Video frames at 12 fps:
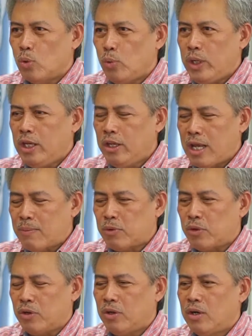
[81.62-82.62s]
we
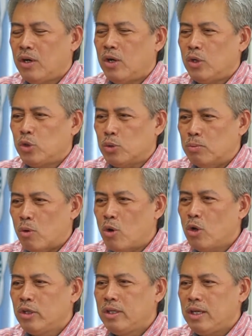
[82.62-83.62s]
endeavor to
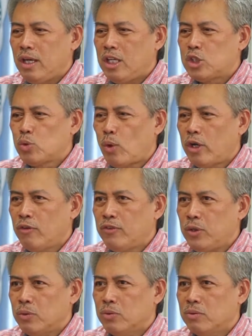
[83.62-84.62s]
mold each one of
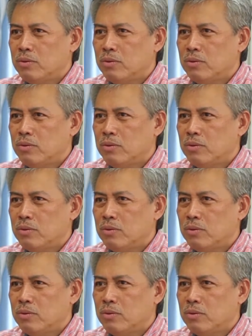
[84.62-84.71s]
you